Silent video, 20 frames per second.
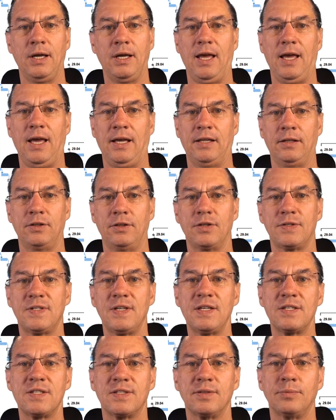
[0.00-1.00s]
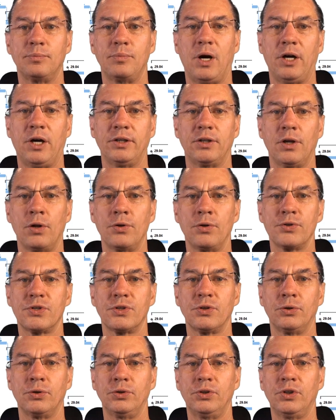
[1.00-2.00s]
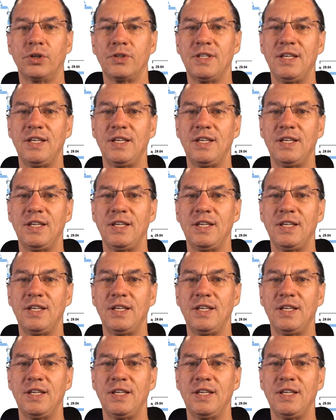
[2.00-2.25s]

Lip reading: and the system might also not